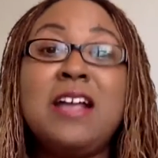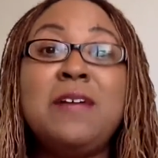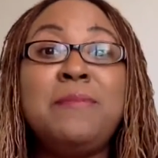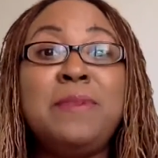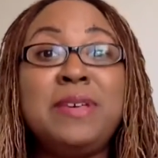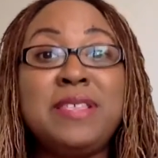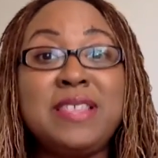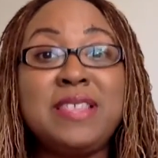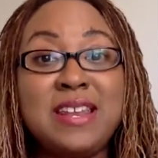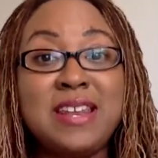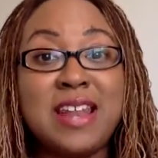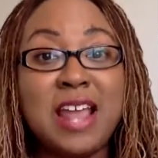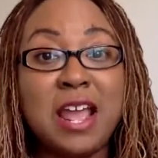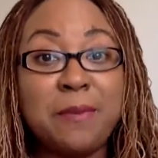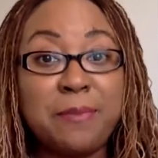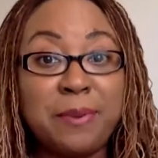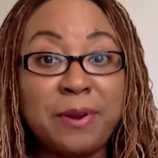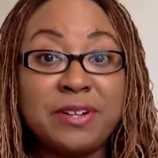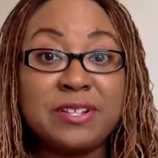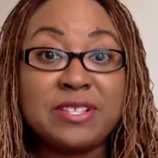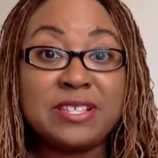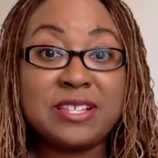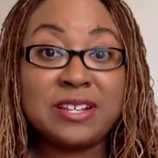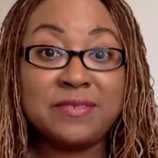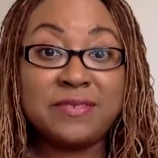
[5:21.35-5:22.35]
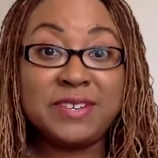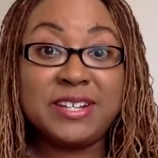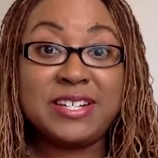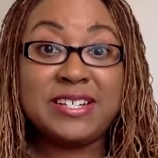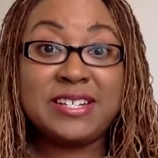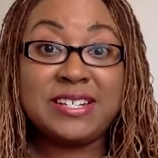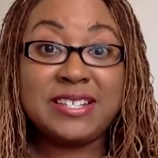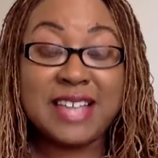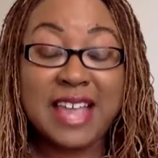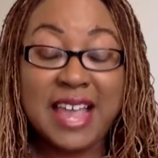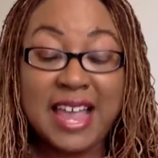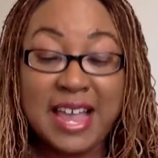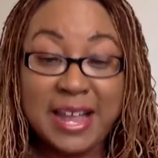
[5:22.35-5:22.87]
But then that person
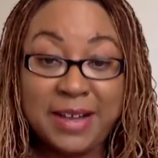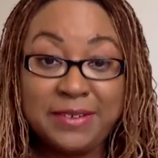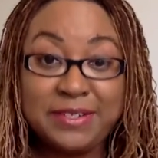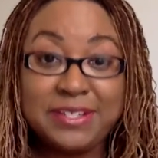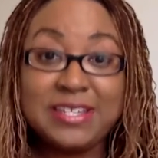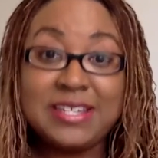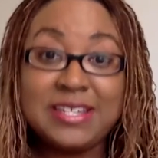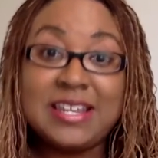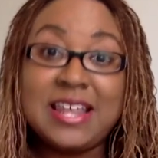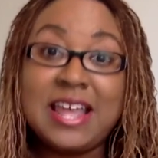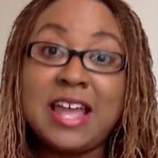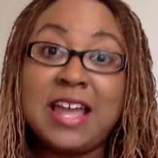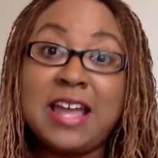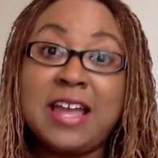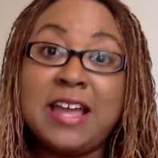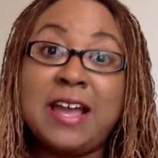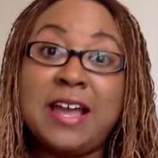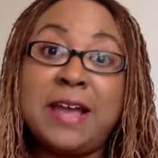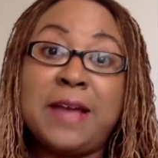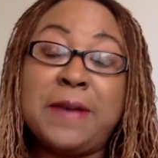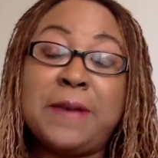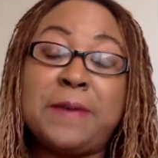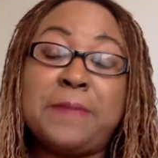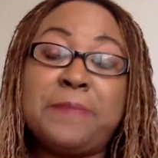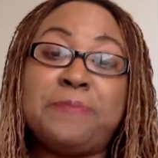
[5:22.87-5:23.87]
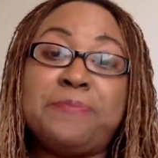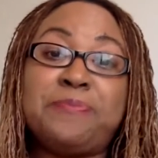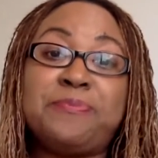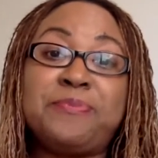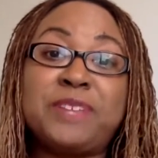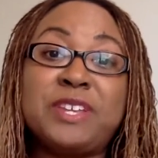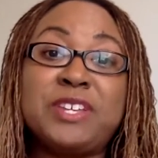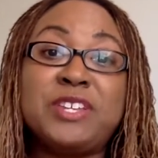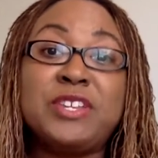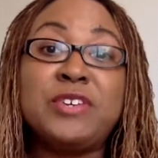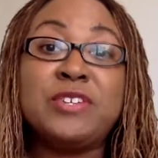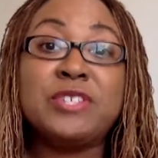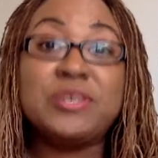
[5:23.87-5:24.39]
reaches out to that
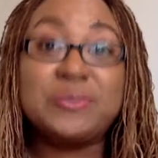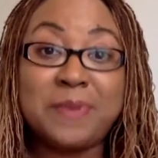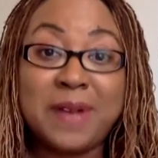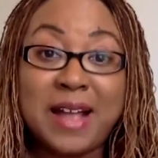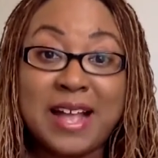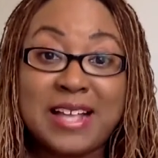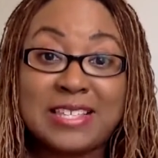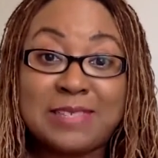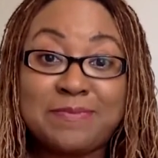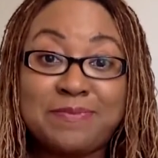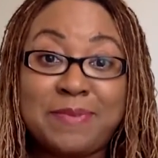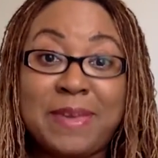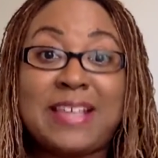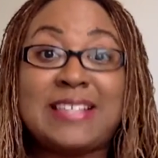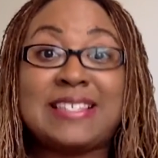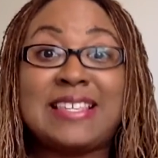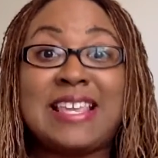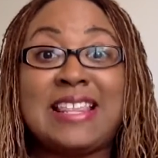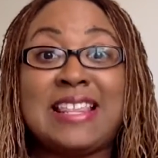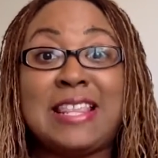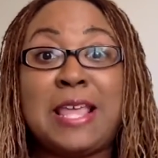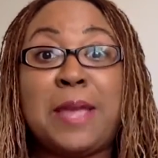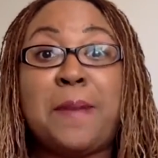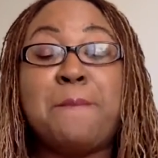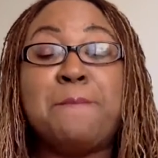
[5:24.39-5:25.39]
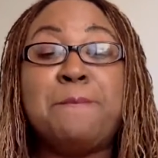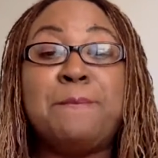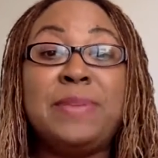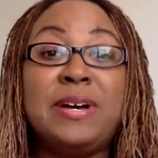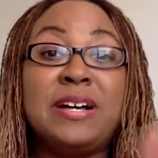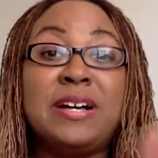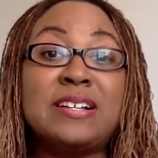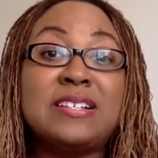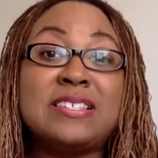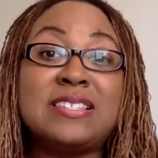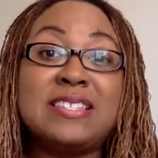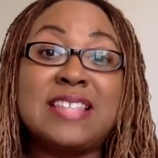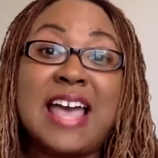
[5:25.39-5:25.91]
those prospects and then
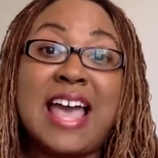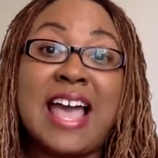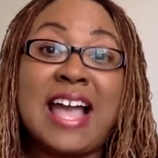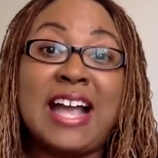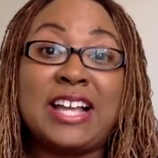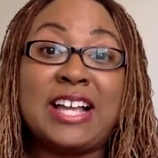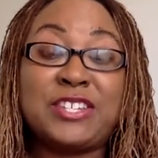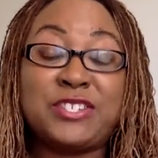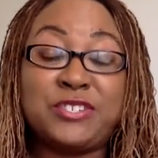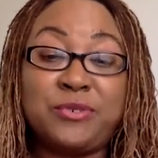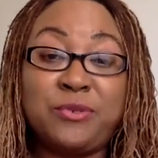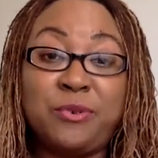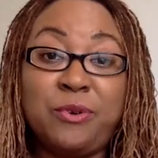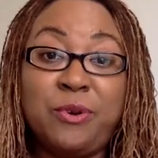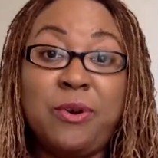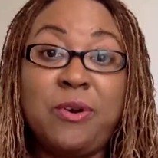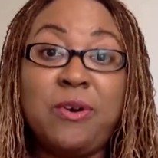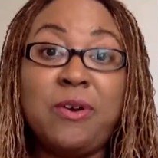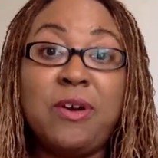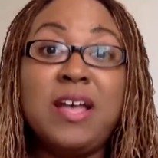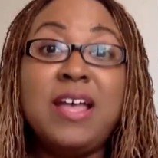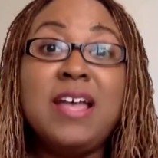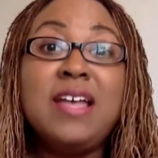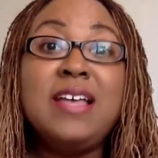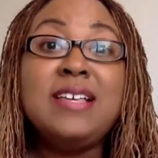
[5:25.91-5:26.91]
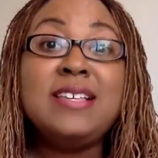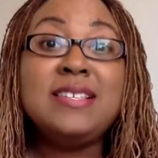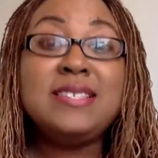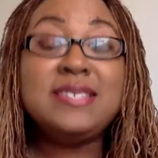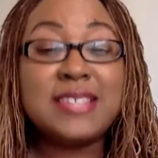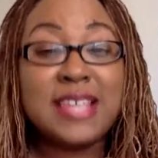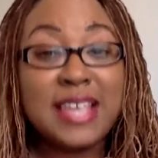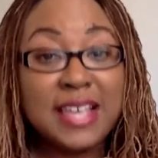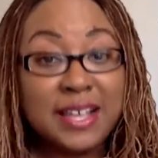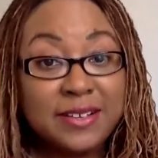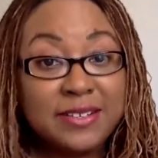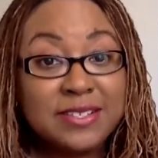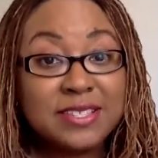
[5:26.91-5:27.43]
books the actual
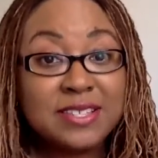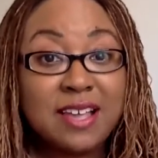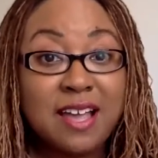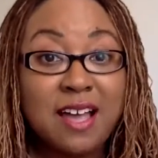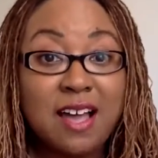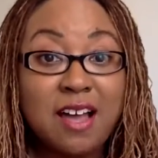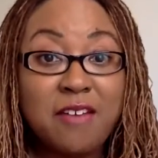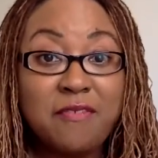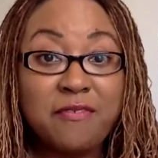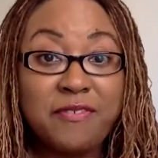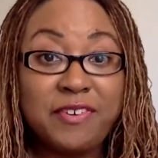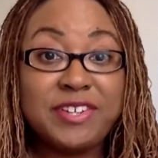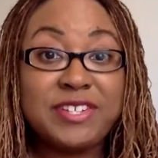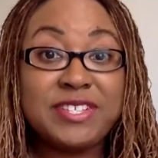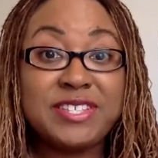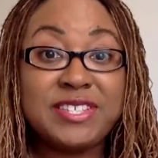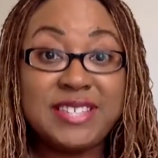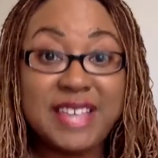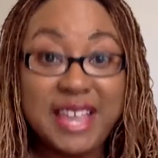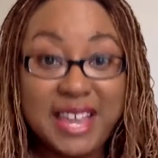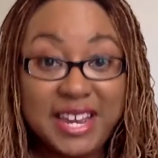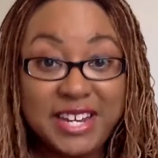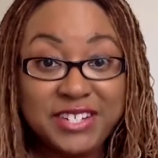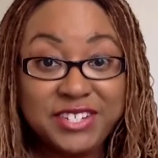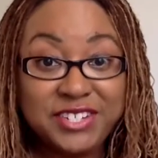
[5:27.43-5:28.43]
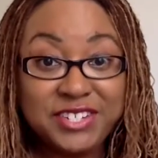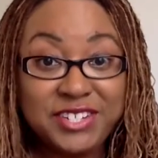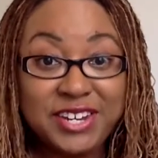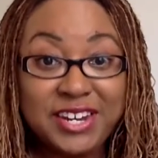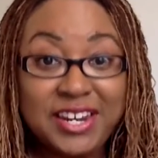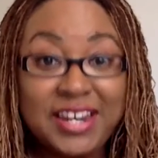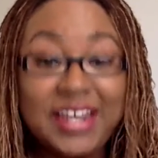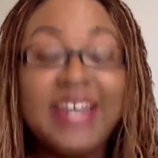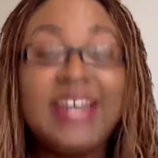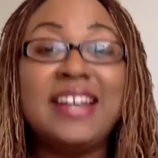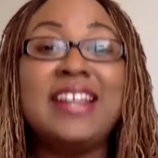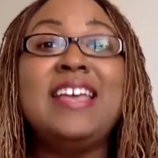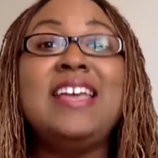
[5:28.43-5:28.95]
sales
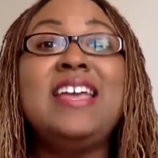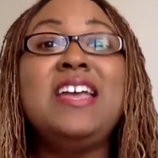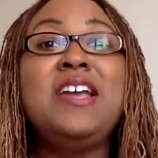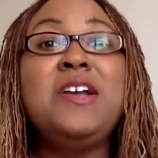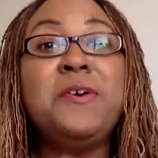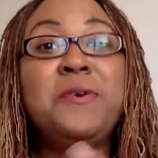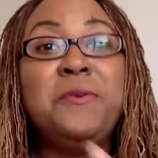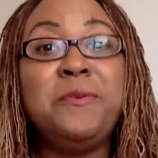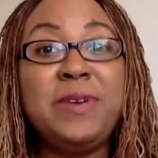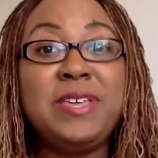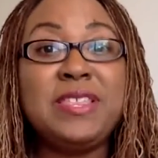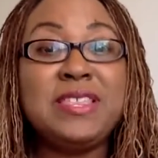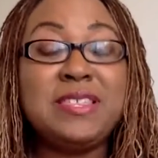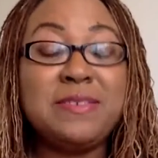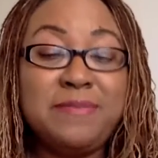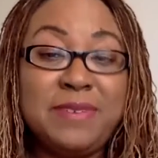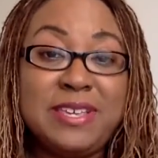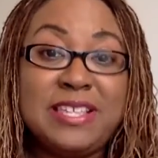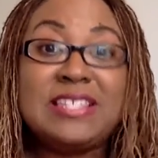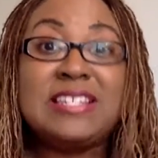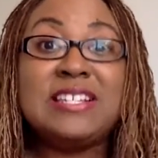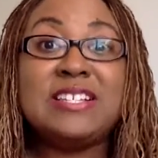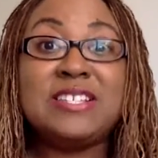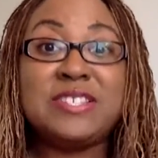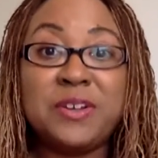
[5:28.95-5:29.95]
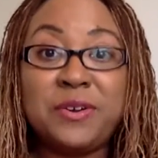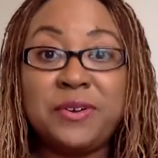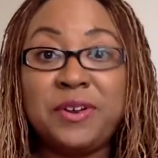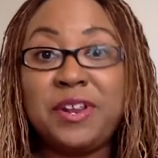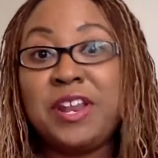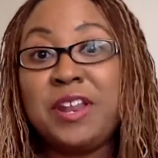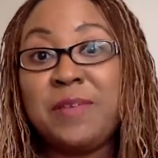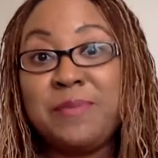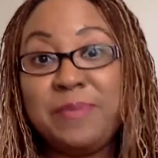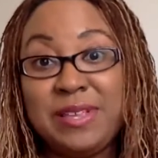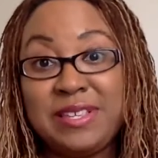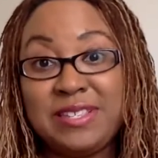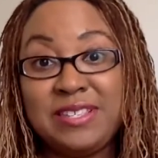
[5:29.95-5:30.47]
conversation with the business owner, and
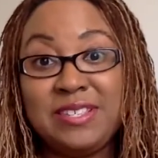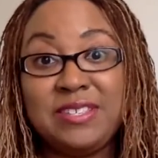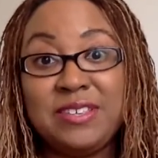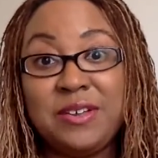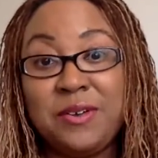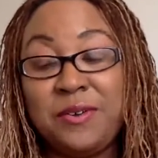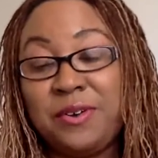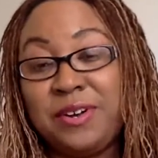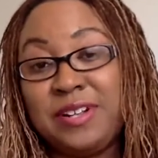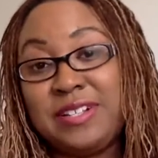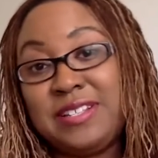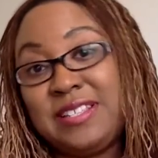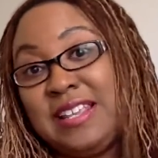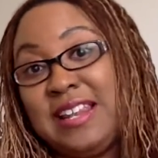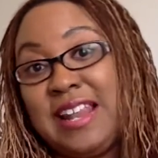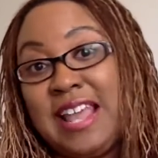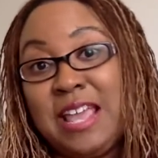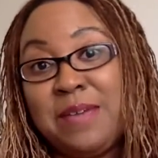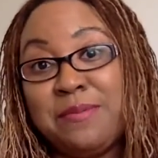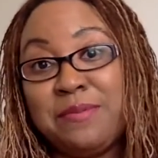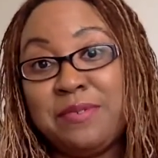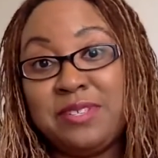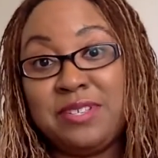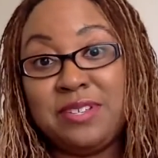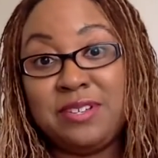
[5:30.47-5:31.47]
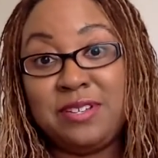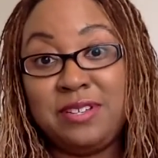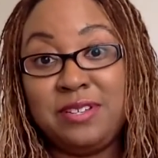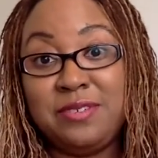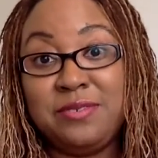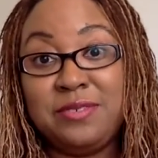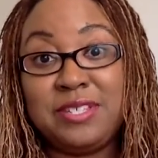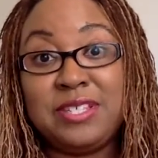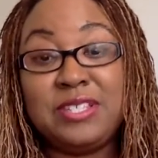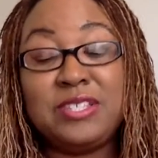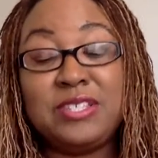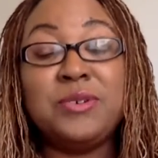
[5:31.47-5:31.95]
the business owner is then able to close it.